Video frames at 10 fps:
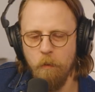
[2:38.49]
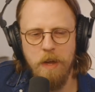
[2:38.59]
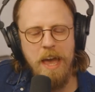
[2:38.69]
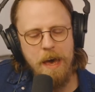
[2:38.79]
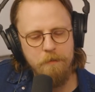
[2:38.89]
And
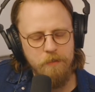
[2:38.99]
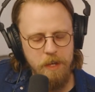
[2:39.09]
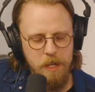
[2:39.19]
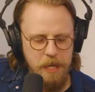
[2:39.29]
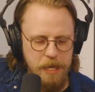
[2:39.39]
we have
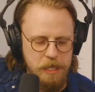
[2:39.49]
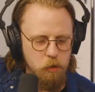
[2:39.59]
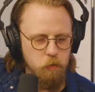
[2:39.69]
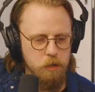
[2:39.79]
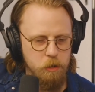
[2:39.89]
in
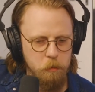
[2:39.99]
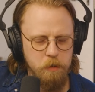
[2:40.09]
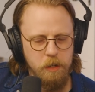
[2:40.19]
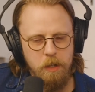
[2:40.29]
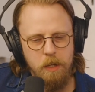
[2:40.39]
the
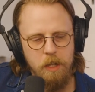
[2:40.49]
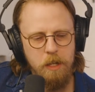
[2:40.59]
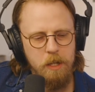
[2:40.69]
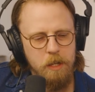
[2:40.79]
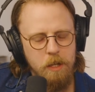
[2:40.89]
room
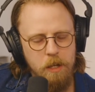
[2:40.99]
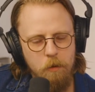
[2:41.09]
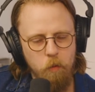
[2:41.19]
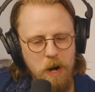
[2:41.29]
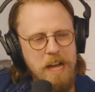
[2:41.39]

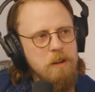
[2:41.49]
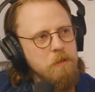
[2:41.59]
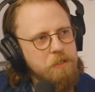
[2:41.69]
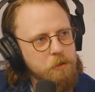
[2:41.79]
round